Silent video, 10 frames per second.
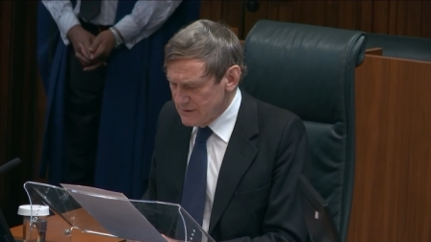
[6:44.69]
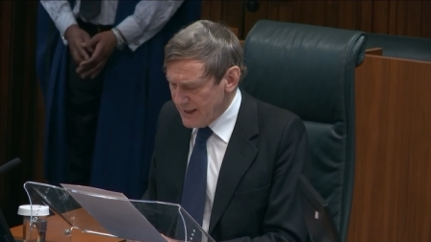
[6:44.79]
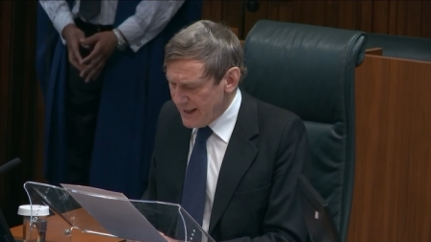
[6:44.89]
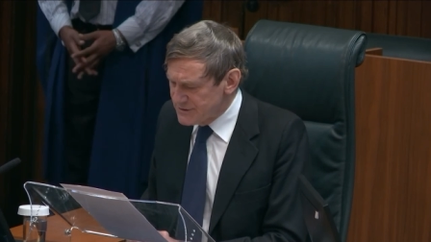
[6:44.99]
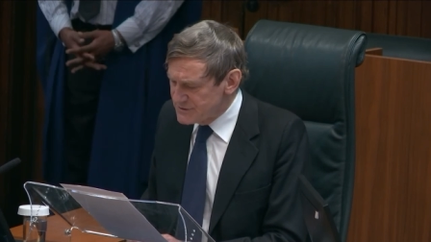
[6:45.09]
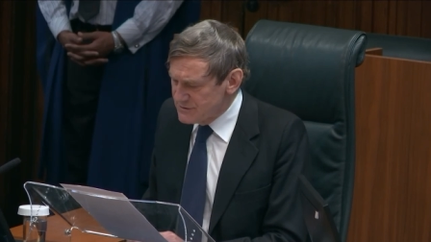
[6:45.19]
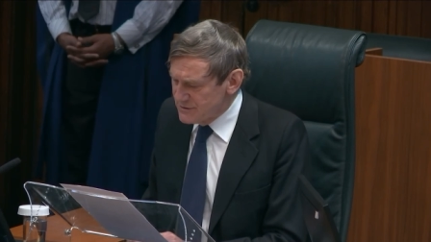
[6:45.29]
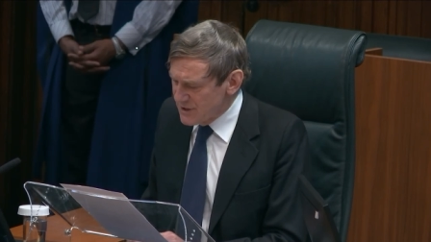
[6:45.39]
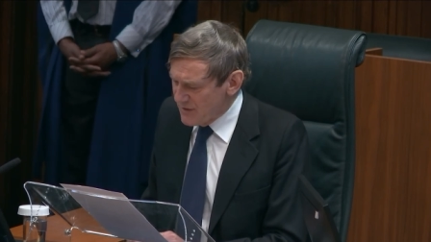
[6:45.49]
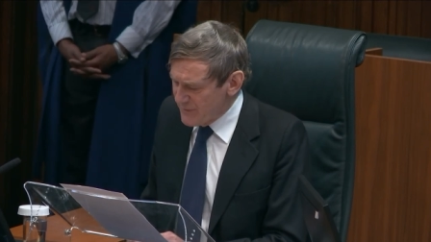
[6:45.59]
Next,
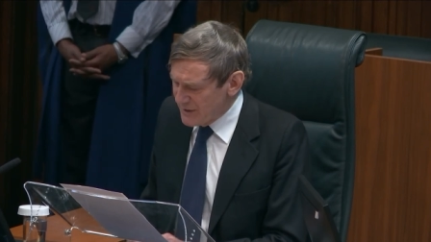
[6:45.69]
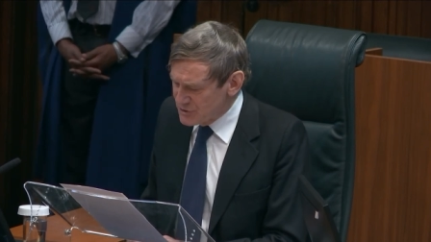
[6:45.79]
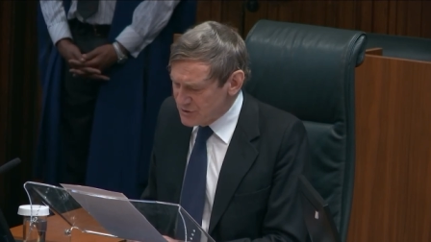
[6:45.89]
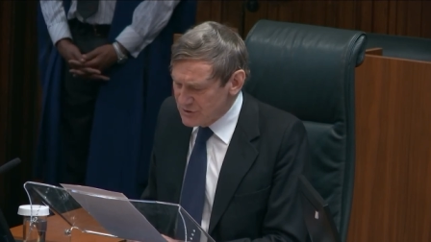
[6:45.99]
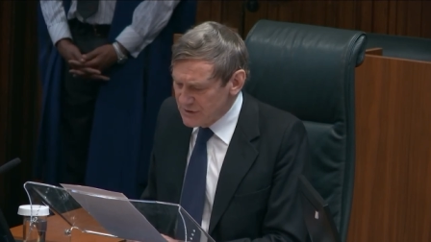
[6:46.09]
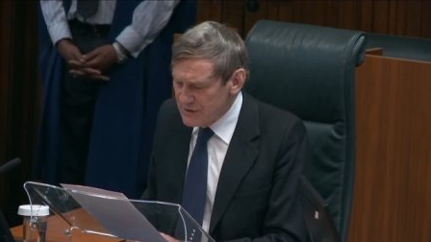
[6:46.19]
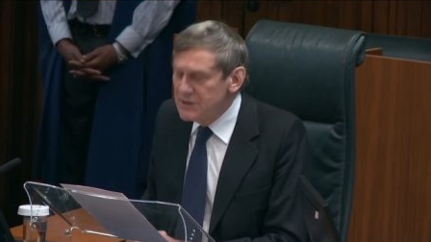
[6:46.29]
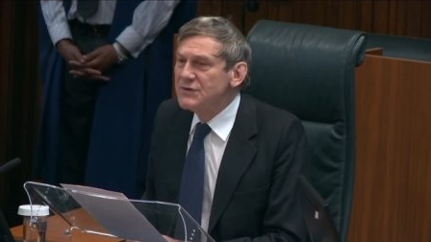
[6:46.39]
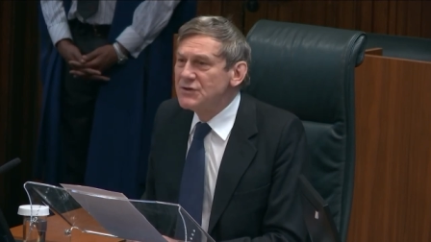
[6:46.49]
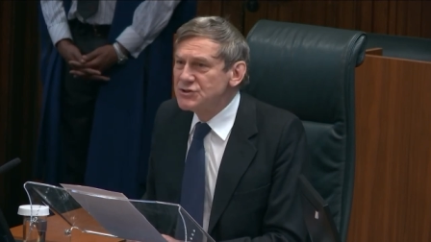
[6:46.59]
as I've mentioned,
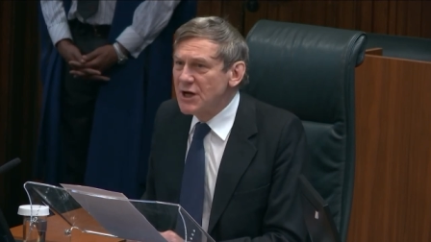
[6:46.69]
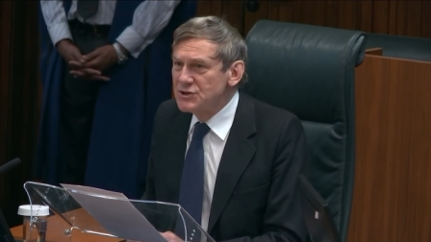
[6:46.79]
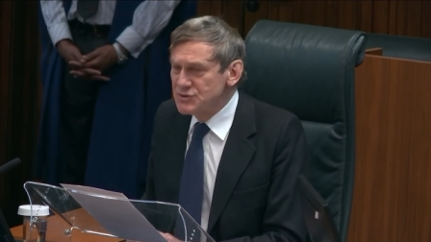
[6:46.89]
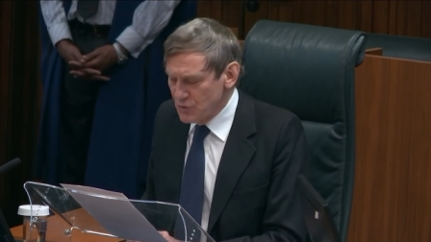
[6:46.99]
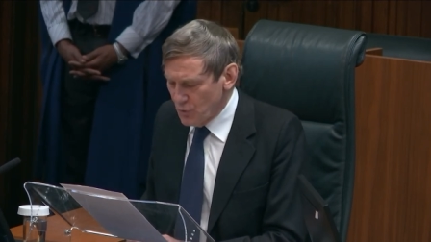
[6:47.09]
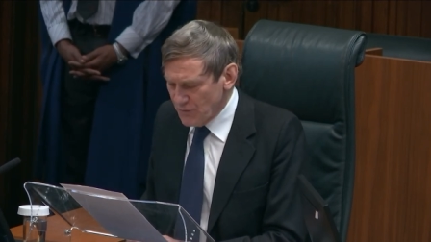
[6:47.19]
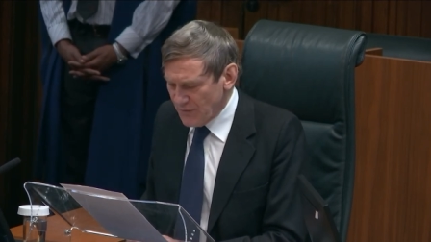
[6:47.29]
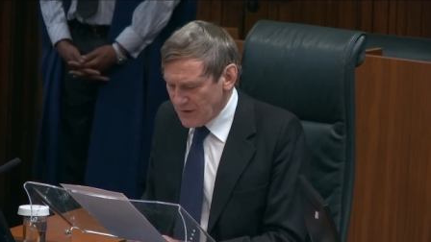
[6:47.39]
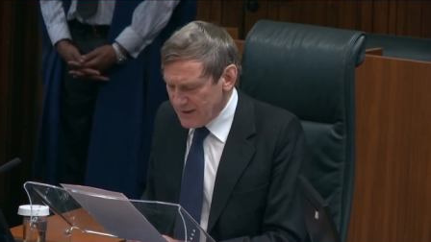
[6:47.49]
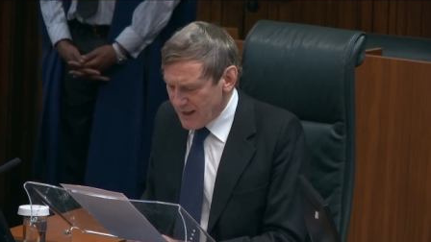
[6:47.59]
the judge thought
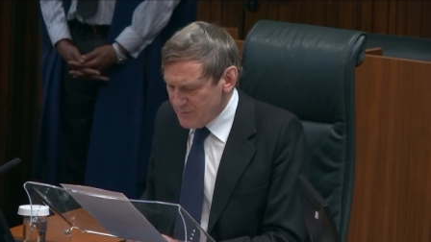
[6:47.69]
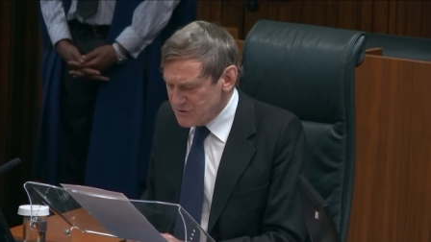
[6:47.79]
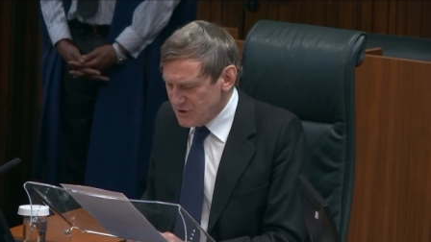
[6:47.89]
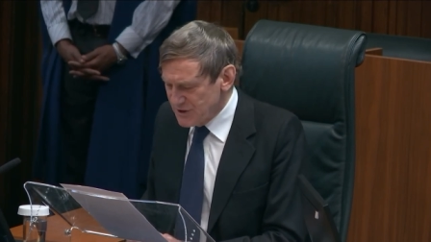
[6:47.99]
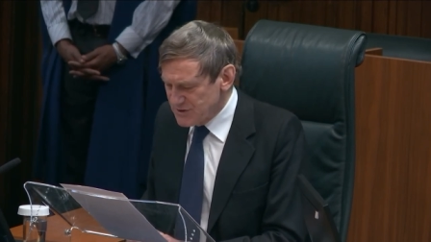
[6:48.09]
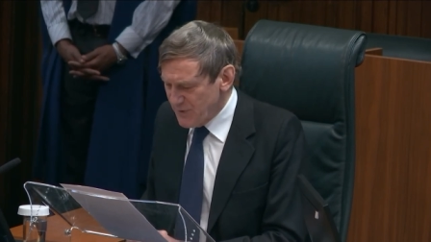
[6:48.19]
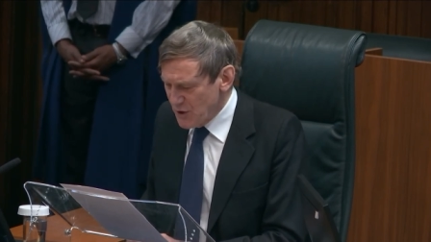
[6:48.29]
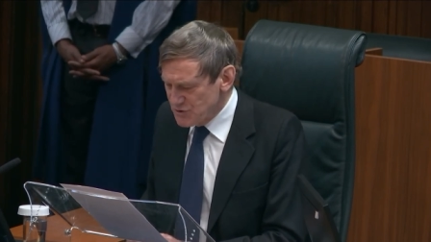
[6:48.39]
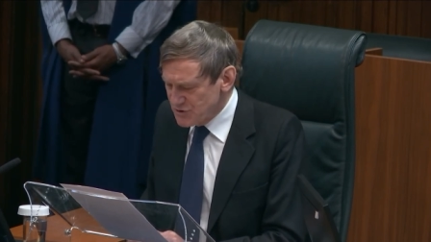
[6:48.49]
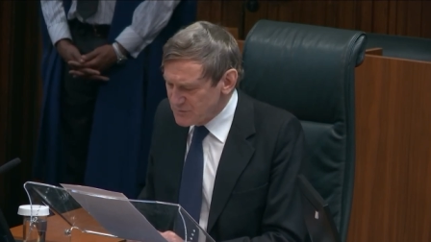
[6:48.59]
that the claimants had
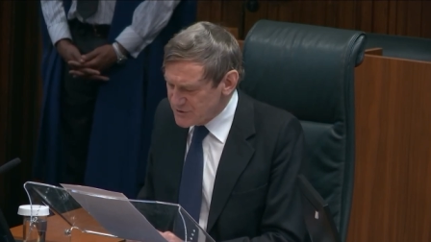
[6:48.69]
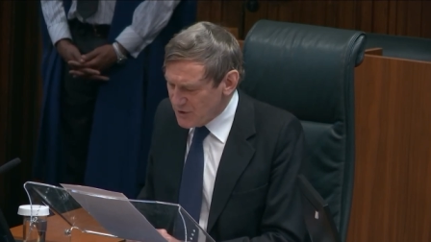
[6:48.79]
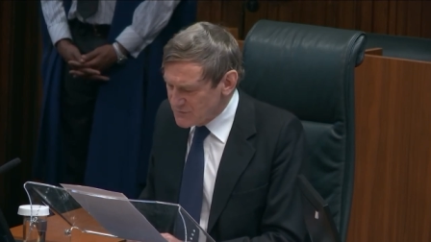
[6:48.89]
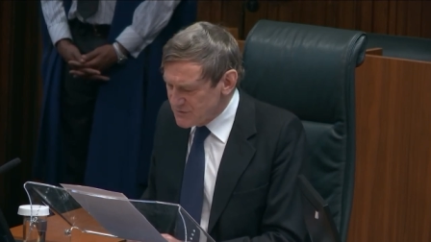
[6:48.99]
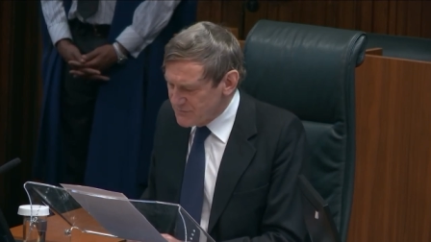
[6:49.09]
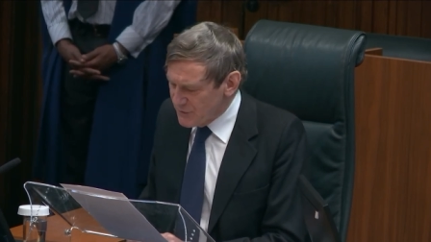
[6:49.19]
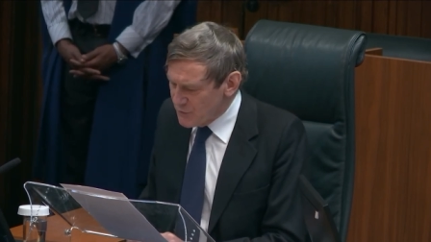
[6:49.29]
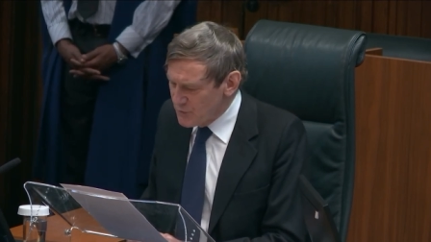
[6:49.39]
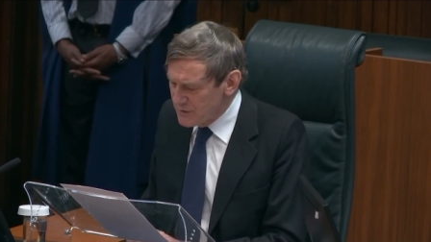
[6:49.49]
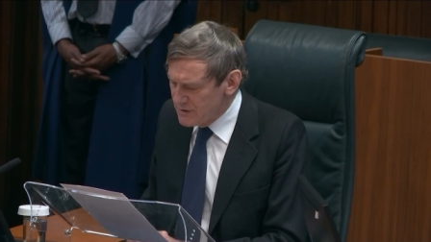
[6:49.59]
exposed themselves to
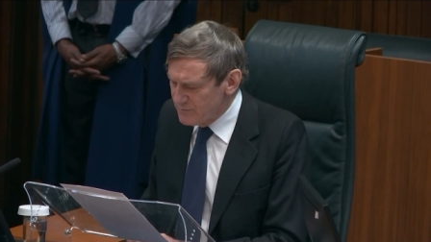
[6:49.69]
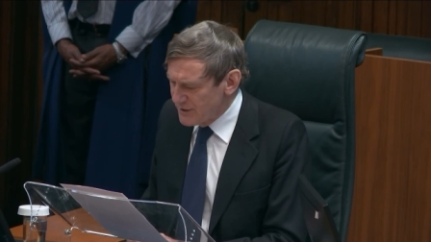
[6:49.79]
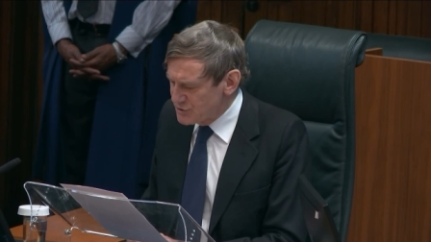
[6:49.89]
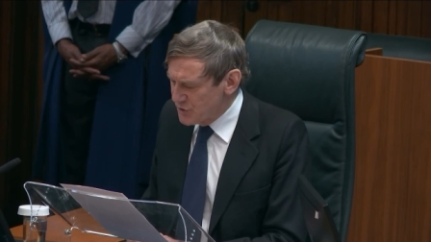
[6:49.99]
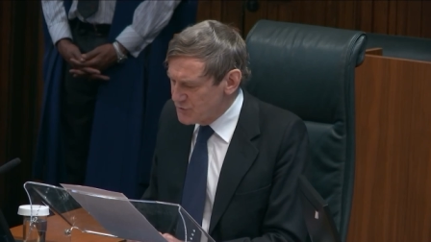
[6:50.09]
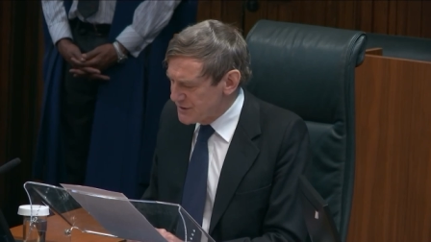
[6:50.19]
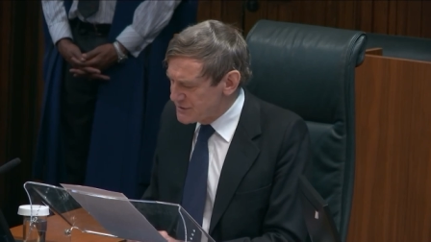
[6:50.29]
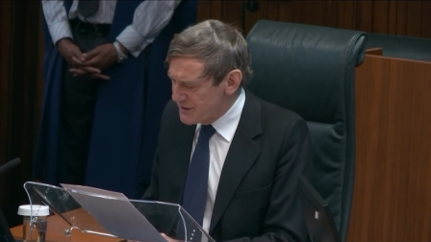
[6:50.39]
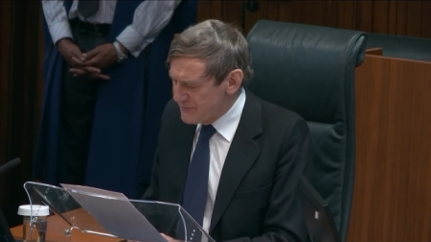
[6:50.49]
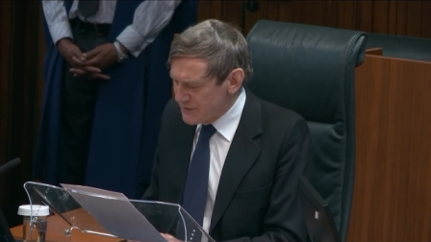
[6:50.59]
view by
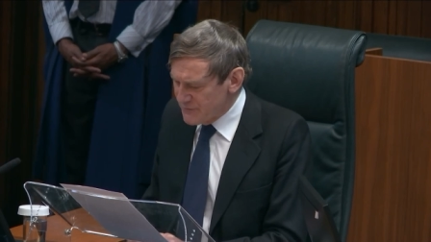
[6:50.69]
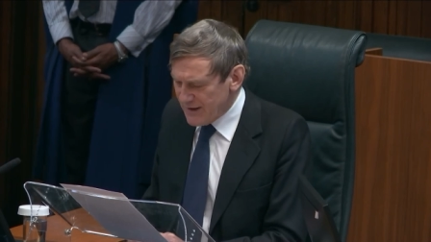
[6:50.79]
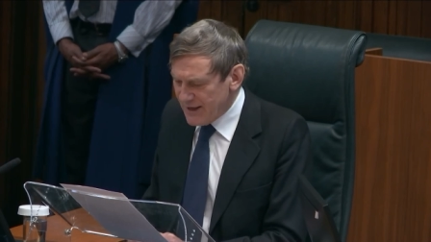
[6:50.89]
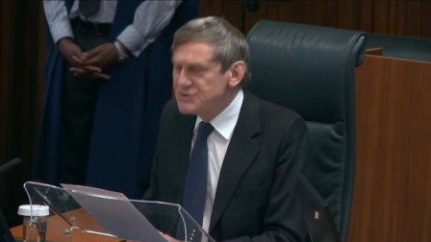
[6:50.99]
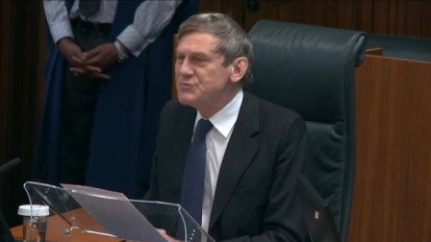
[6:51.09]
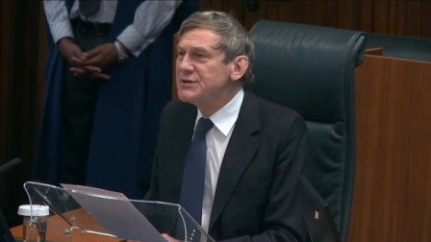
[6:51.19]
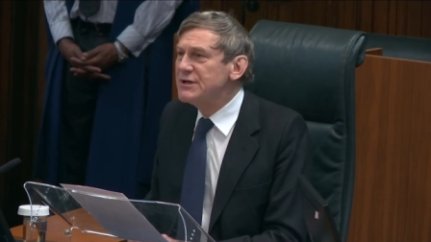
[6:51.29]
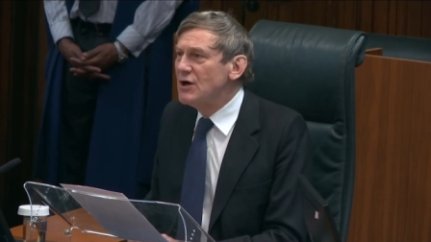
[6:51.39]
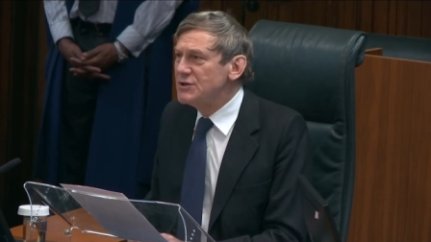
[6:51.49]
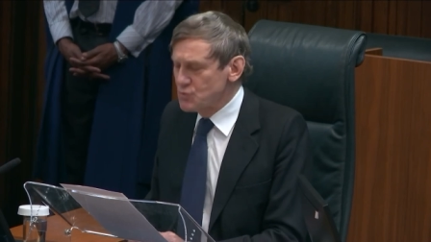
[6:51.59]
choosing to live in flats with
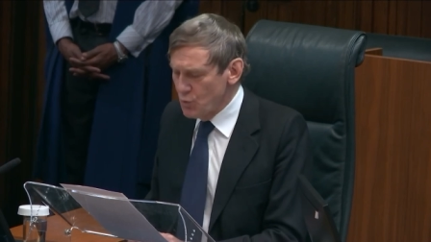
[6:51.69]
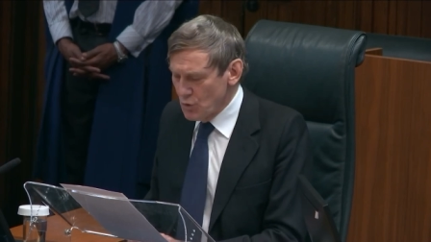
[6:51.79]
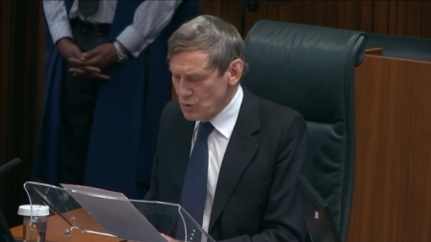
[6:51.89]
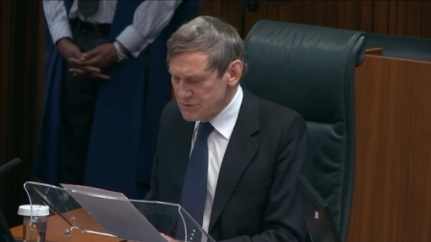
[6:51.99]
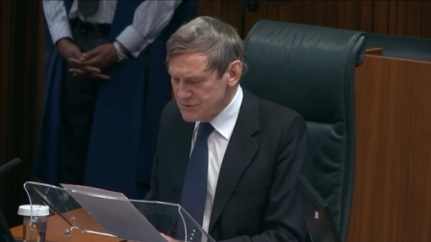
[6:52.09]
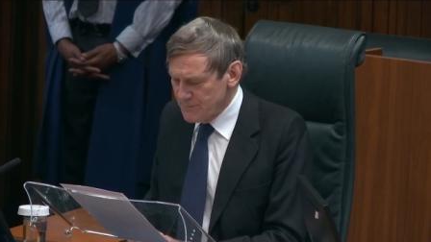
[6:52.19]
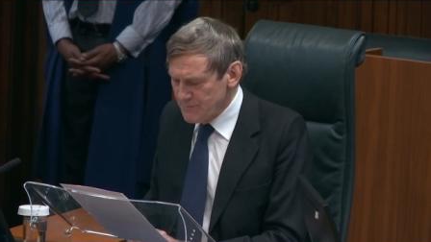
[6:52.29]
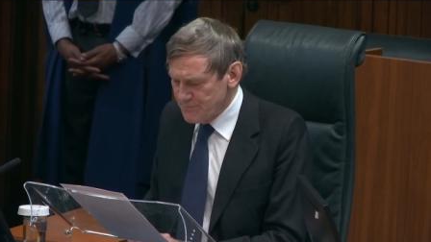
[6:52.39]
glass walls.